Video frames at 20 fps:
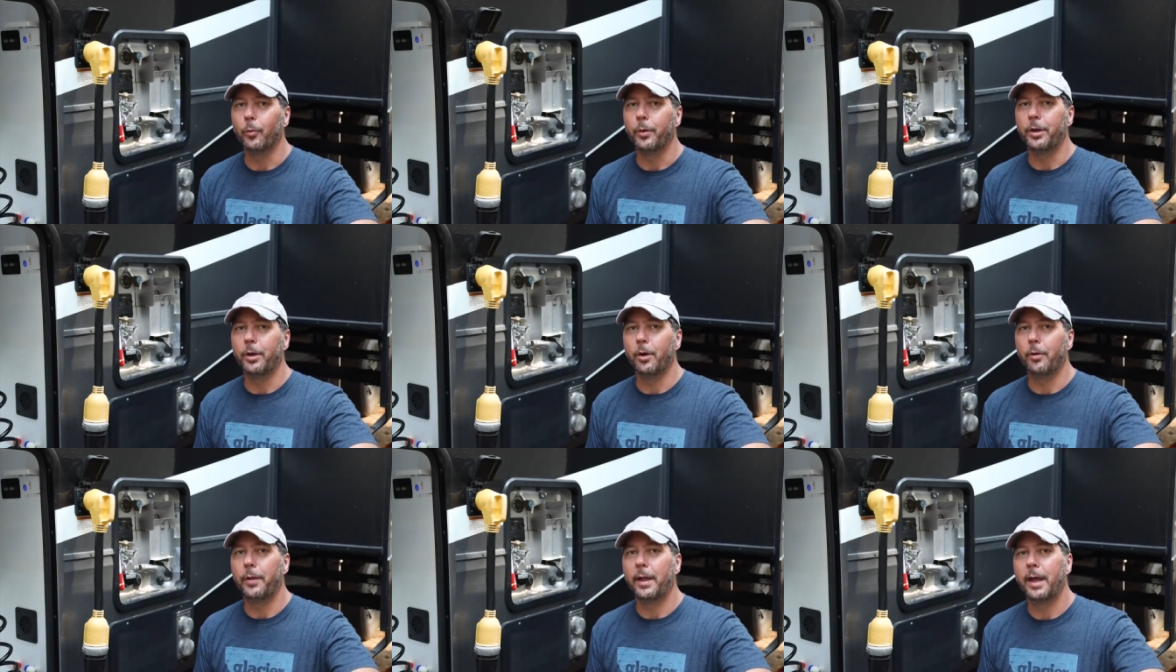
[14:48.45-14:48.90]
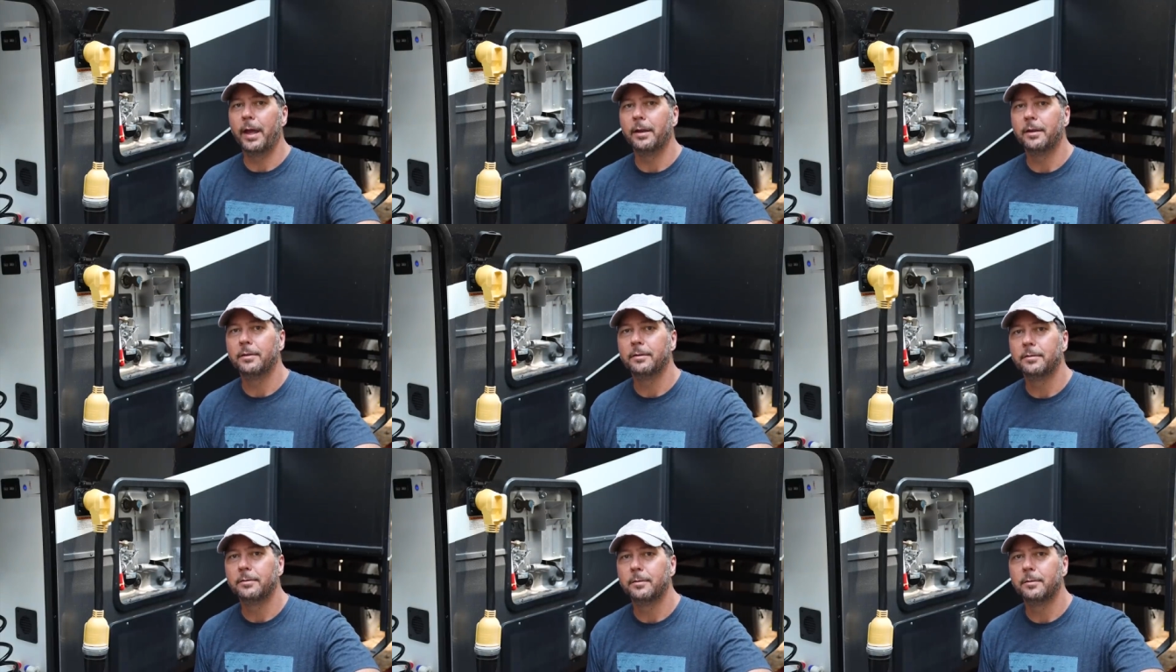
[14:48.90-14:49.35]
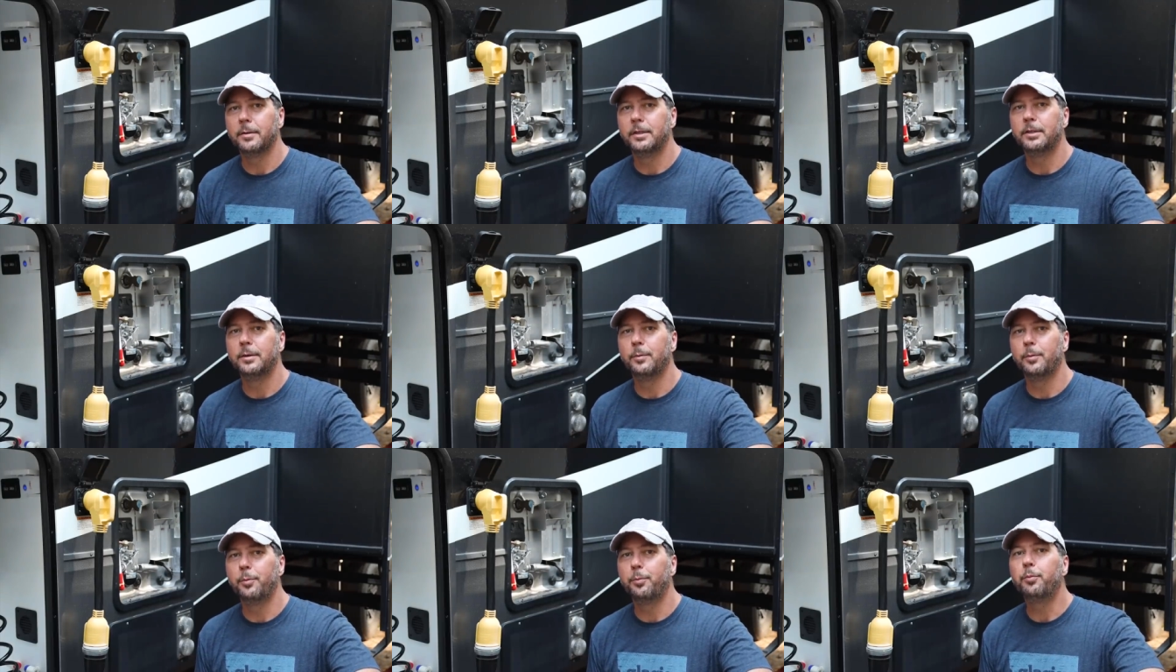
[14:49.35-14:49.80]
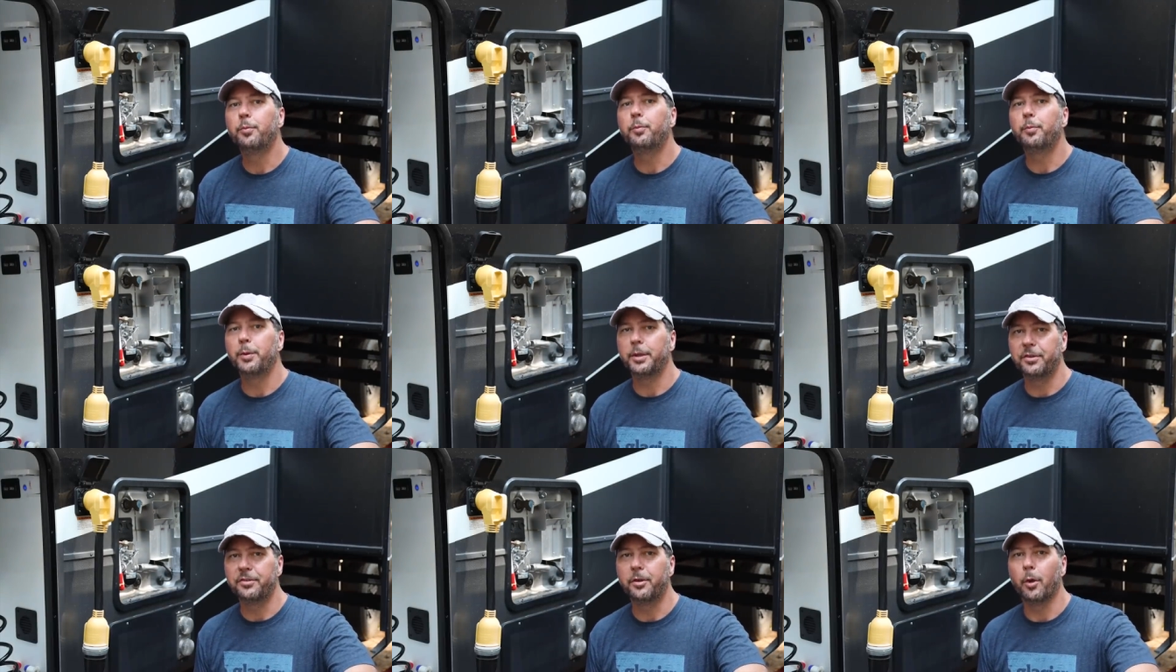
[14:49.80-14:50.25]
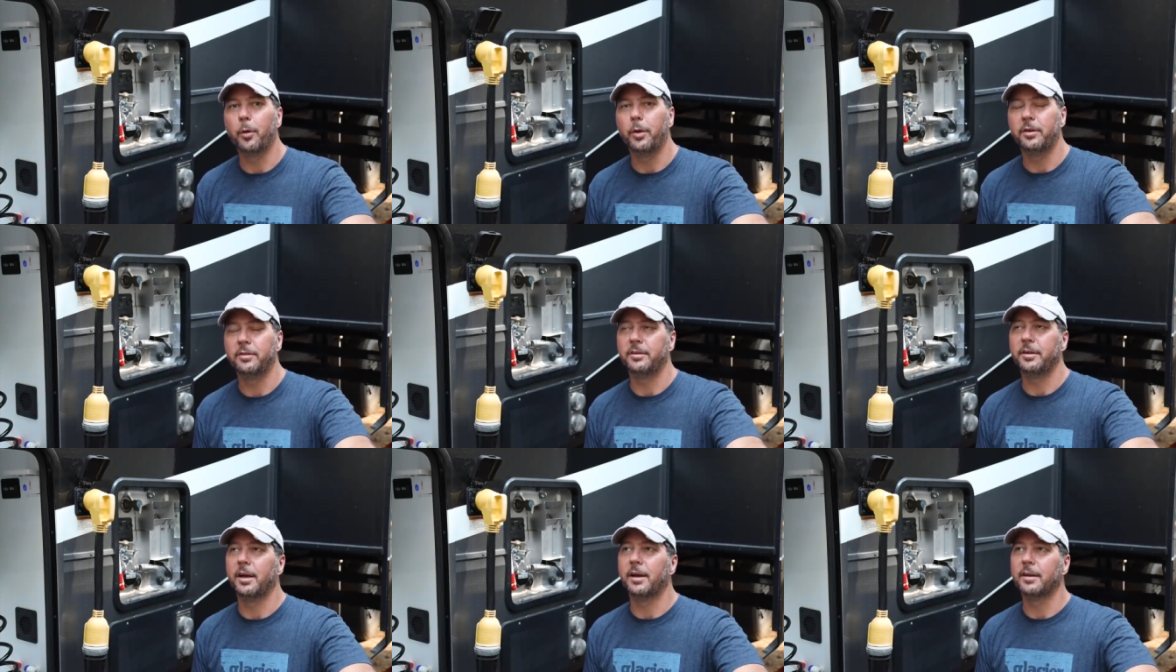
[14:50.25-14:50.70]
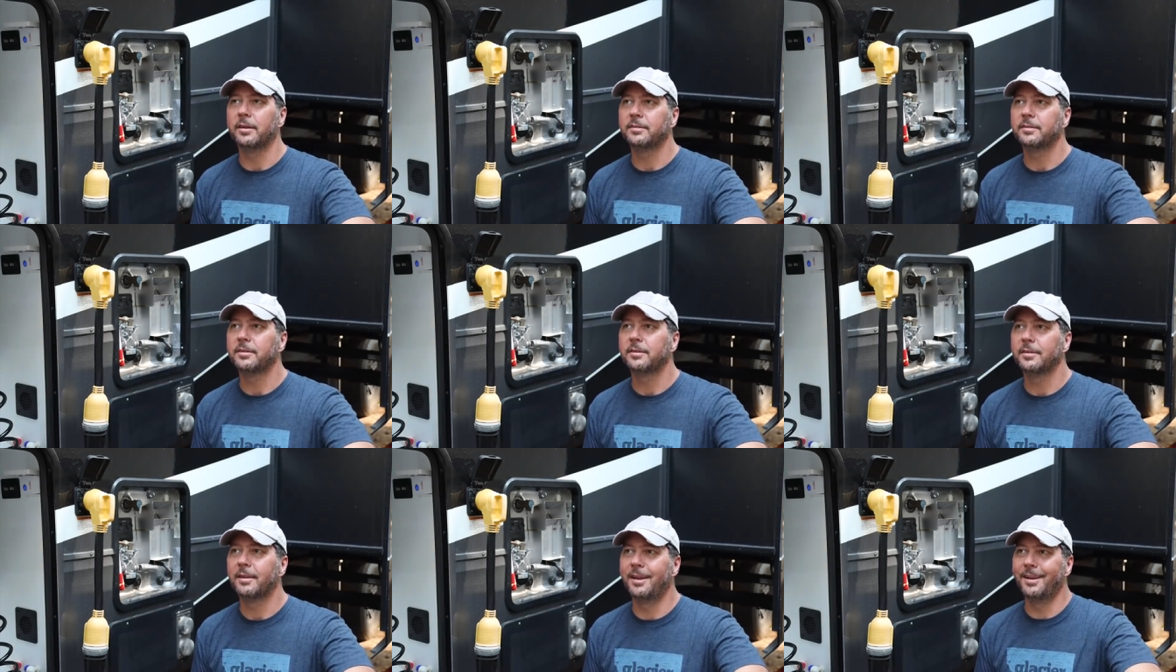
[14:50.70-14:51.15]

We know that. Please go easy on us.